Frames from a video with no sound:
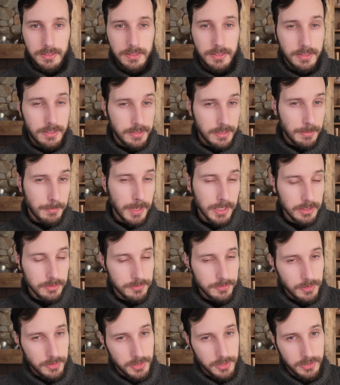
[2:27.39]
Some other
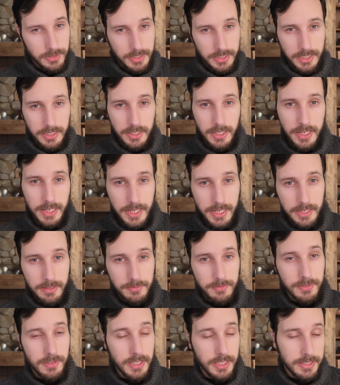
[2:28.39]
fruits, on the other
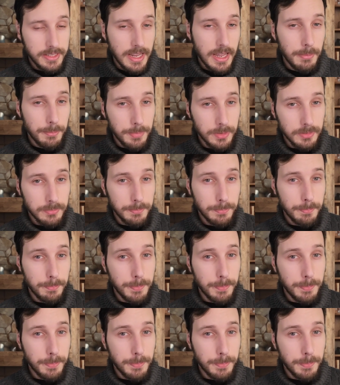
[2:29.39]
hand, for example,